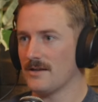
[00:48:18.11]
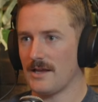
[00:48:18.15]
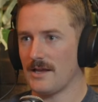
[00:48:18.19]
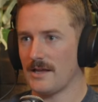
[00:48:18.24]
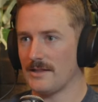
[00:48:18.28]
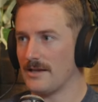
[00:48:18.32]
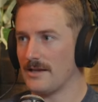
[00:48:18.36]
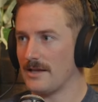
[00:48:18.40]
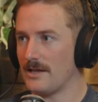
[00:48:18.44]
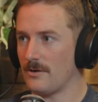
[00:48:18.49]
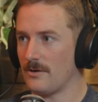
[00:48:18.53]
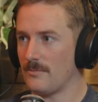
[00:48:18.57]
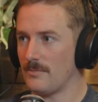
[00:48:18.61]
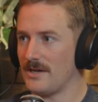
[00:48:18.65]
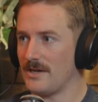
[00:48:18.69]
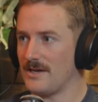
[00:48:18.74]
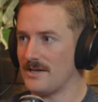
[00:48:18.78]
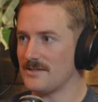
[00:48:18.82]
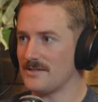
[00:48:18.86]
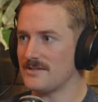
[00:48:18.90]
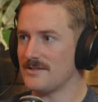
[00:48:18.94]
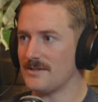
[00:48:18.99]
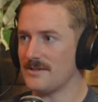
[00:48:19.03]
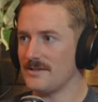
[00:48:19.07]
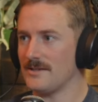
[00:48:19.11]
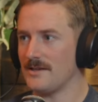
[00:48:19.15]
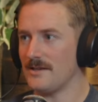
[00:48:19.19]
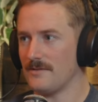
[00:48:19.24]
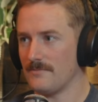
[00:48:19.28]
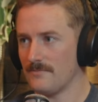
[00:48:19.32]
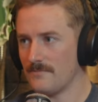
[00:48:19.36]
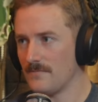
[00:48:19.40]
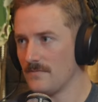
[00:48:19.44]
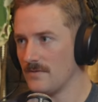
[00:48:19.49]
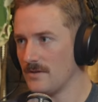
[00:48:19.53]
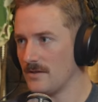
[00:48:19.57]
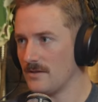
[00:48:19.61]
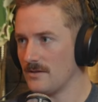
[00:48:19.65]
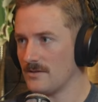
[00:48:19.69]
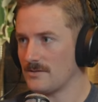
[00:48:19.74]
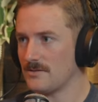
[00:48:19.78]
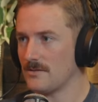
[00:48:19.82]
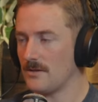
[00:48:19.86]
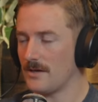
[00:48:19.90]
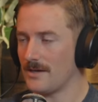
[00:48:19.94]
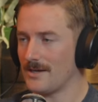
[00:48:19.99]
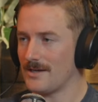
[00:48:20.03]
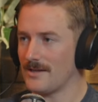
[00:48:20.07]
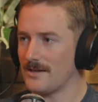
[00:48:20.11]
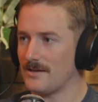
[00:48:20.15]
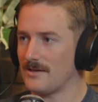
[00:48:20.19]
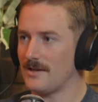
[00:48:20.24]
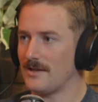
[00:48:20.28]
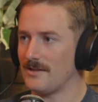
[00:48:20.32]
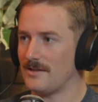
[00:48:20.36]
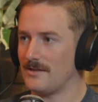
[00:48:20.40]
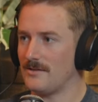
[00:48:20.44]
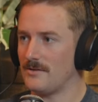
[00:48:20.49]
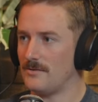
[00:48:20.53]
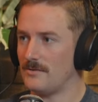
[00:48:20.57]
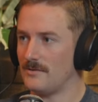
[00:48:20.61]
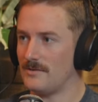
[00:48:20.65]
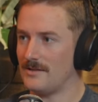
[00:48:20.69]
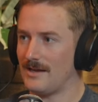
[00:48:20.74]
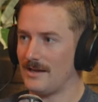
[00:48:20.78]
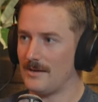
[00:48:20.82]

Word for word: Can they get on base? And then the slugging, can they do the